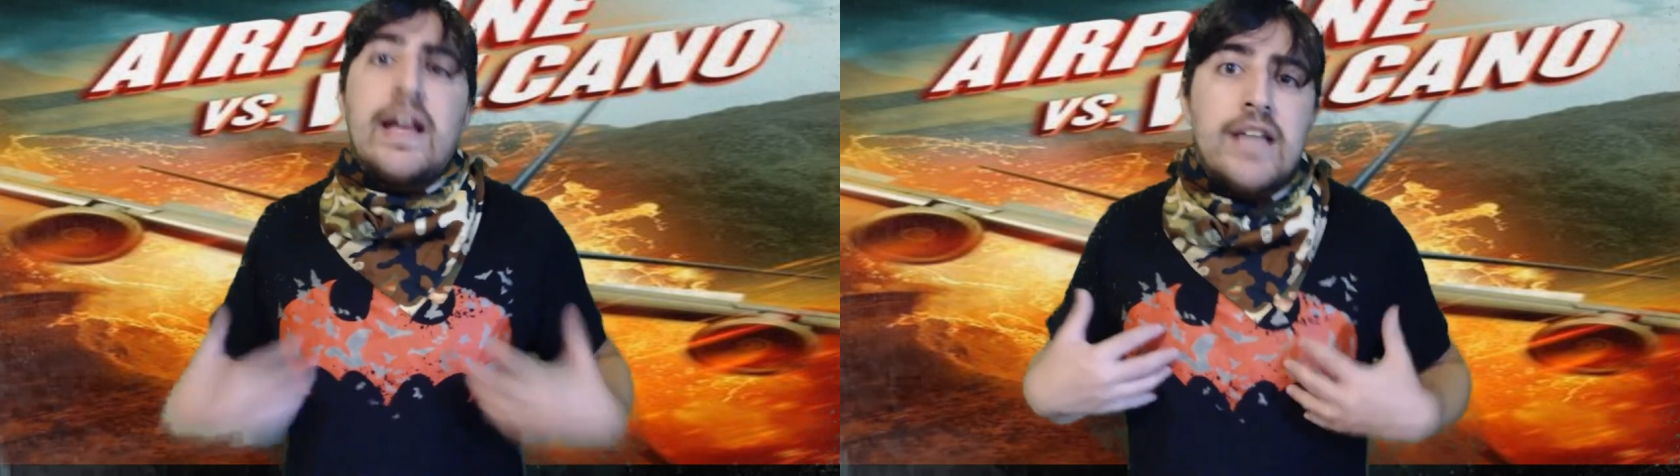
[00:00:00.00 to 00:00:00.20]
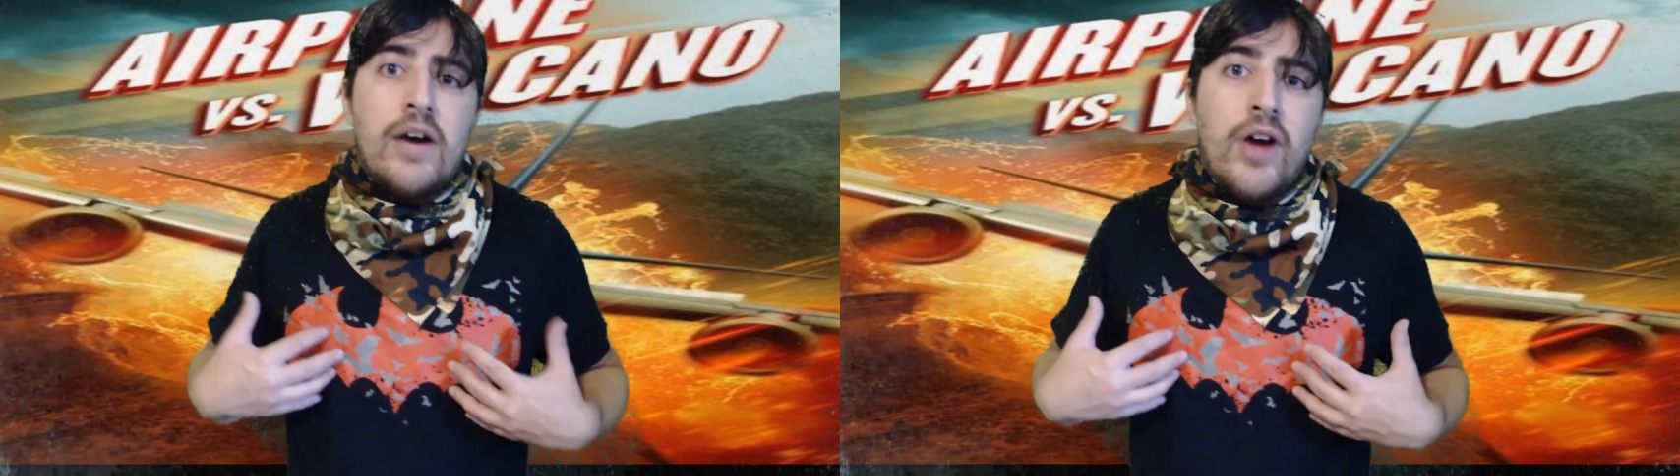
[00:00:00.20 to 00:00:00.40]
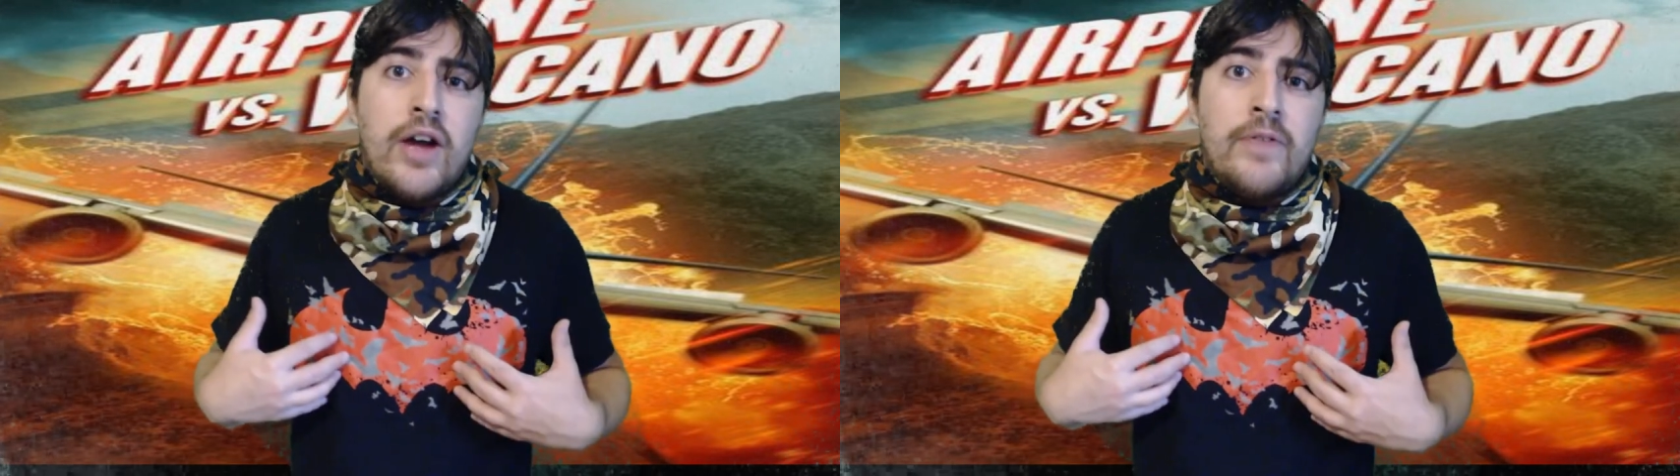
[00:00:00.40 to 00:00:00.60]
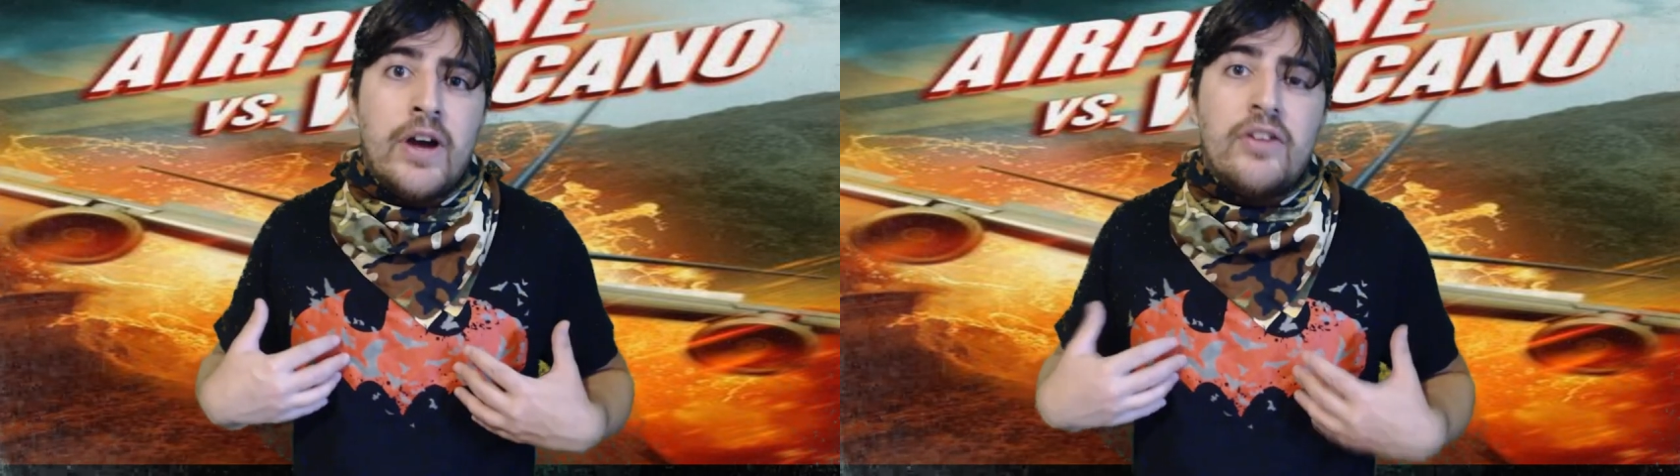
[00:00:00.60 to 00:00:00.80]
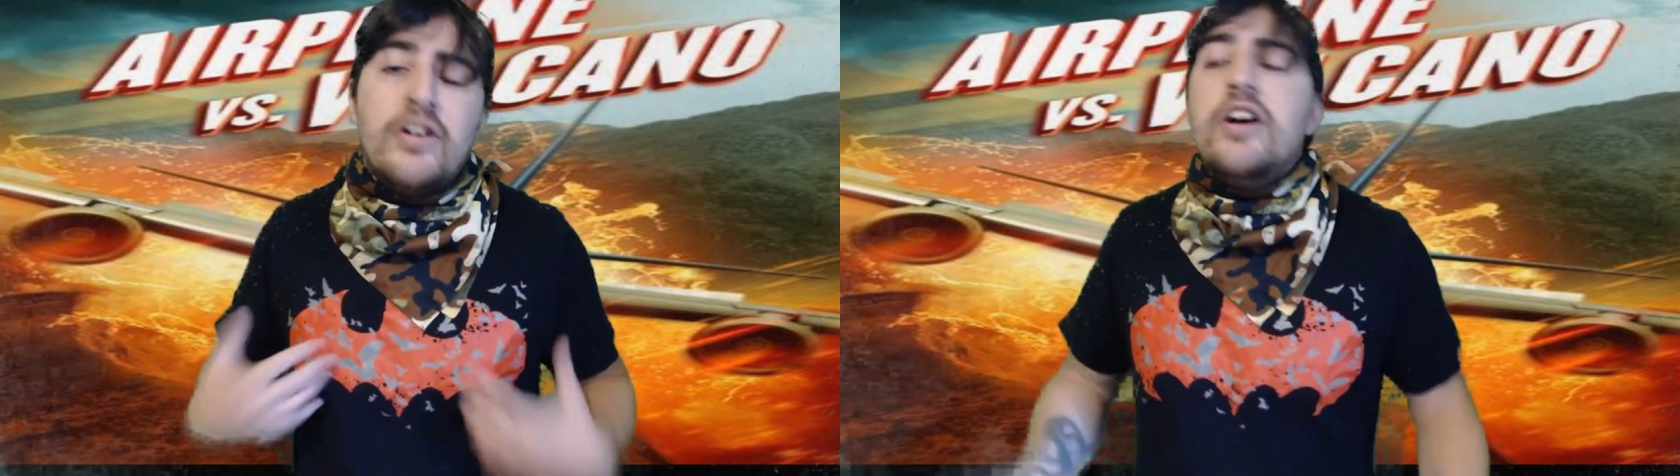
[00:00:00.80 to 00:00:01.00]
That's how I
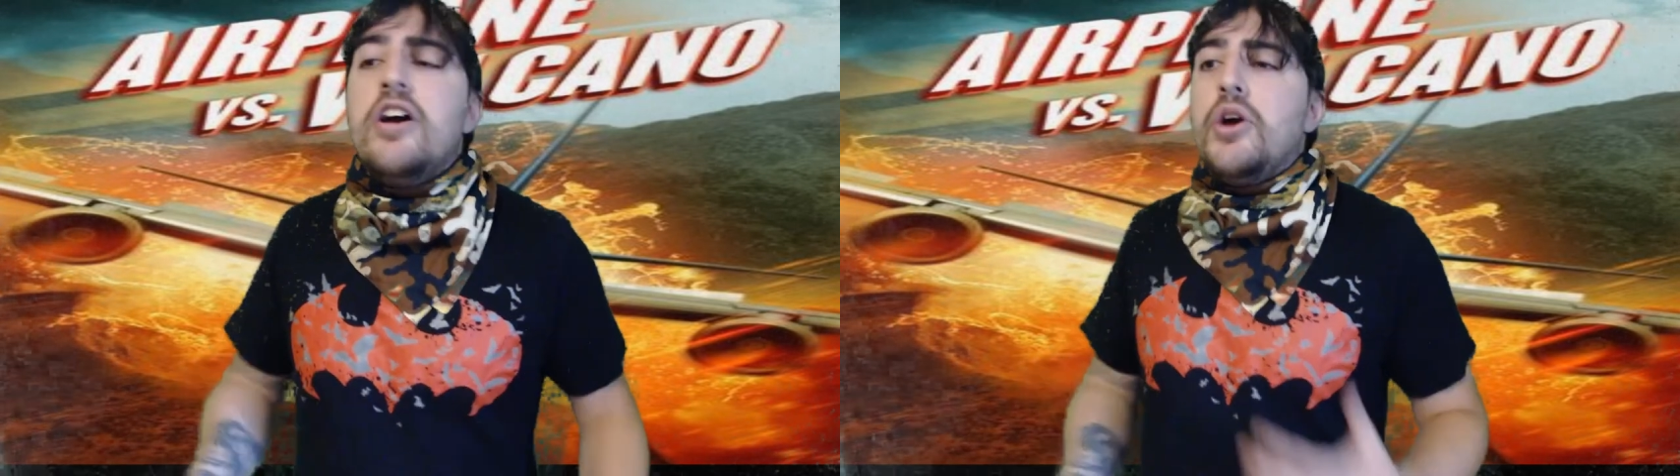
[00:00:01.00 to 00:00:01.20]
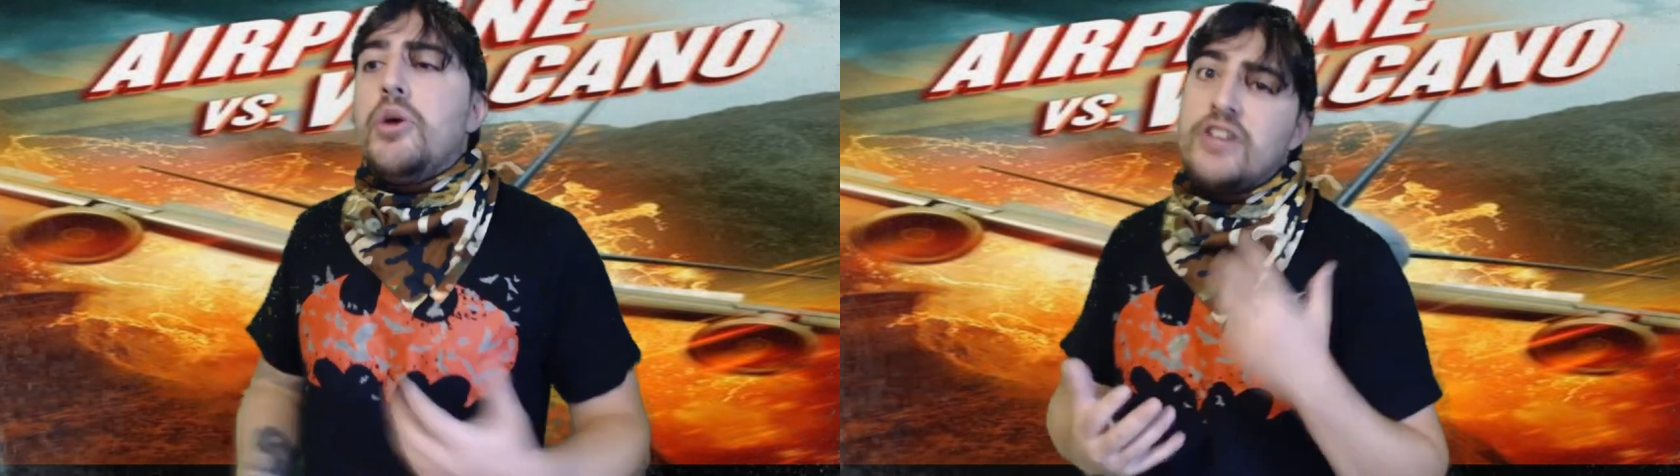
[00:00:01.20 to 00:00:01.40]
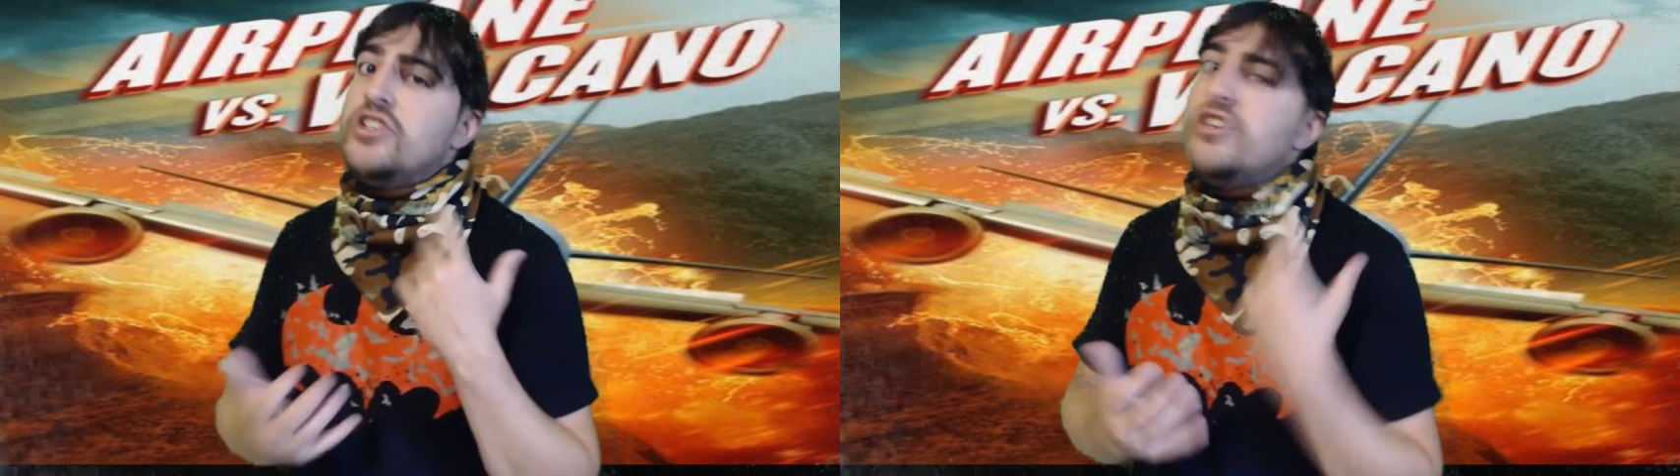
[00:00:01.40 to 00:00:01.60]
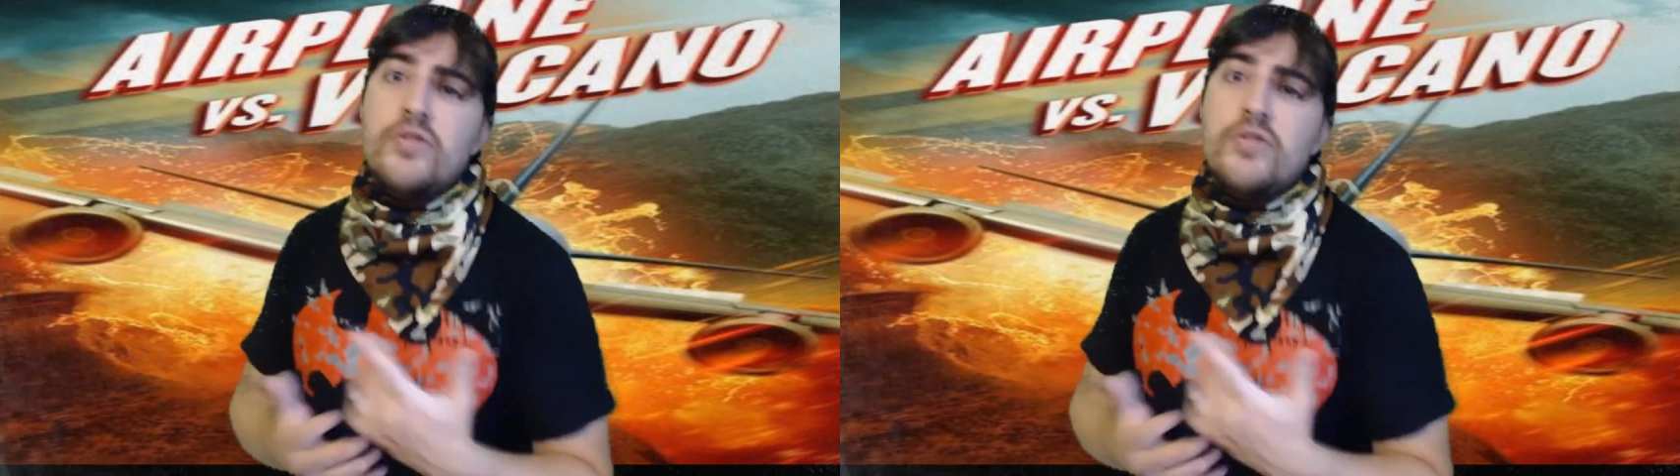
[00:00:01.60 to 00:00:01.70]
felt, because